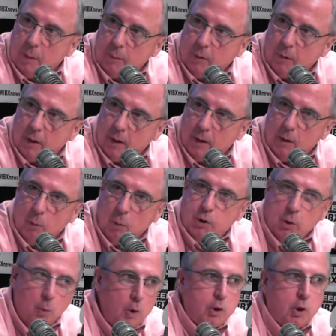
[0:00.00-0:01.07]
Are you a Democrat? Right.
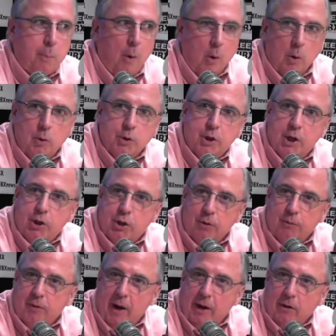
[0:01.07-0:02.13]
What's your, what's your, what's your
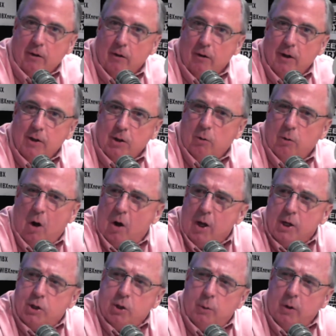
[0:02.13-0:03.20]
polarization factor? Yeah. So,
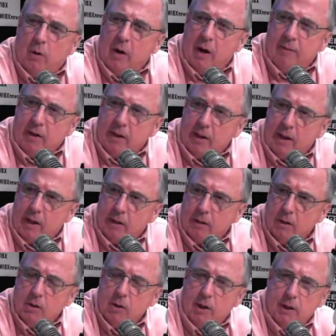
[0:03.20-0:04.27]
no, so we, don't, have any of
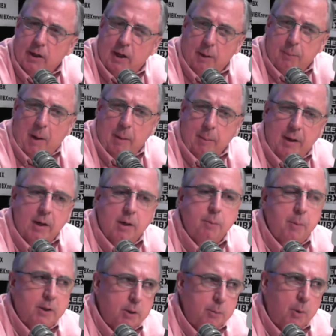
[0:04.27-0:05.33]
that. And, and, and, and in my
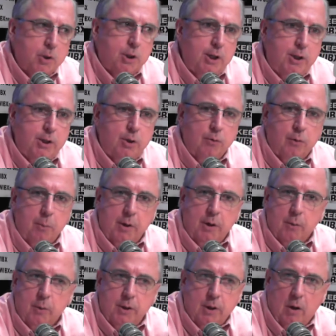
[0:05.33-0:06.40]
it makes it much easier for
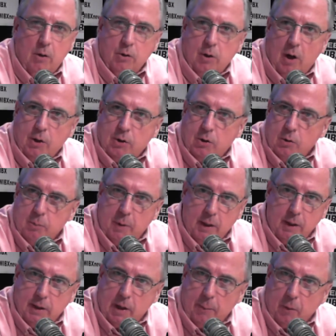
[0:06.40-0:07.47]
me to reach out and talk to
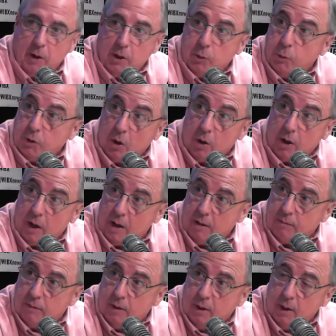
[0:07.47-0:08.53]
many Democrats, which I already
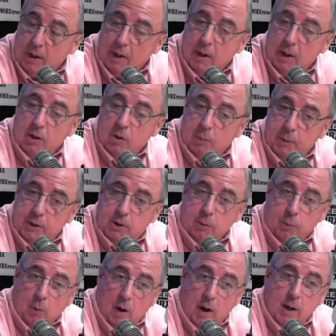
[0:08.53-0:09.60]
have. You'd be, You'd be
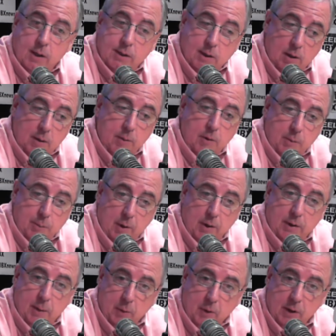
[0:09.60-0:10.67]
surprised, surprised uh, the
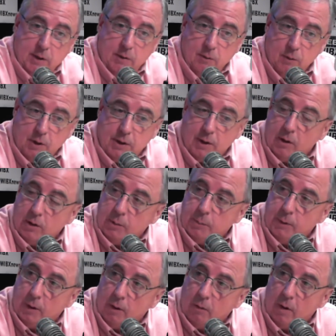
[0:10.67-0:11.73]
amount of Democrats who've reached
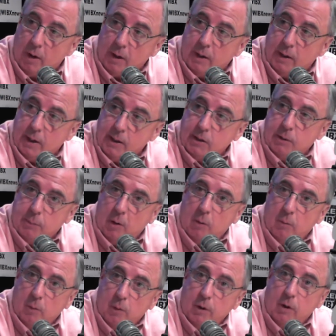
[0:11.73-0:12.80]
out to me already and asked
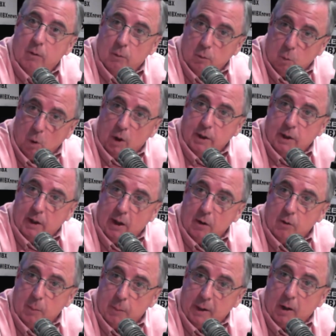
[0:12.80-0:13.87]
about you know working
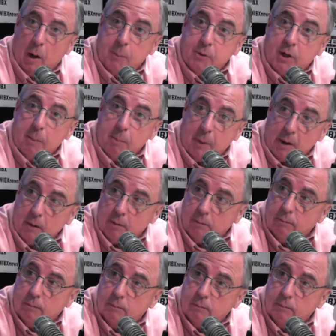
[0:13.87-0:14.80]
together to make upstate better.